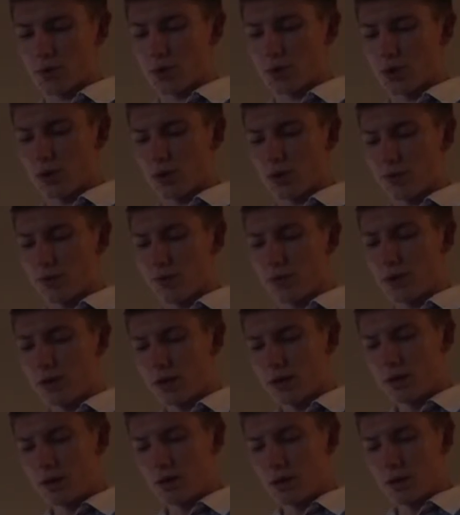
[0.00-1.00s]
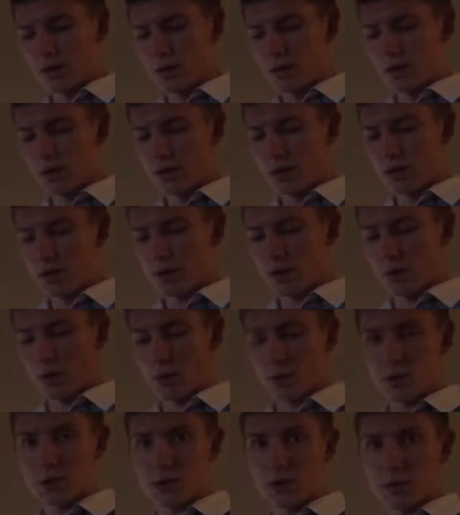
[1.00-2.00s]
to solve the
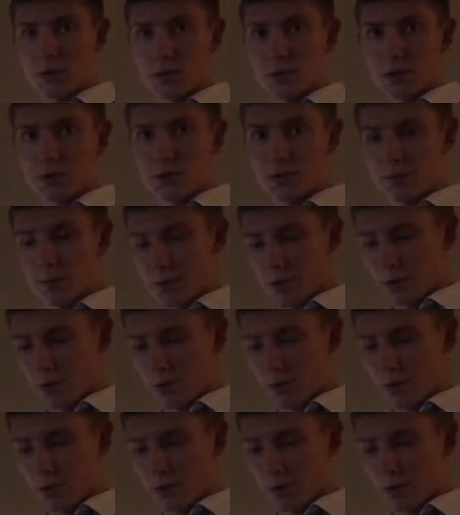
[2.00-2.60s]
most important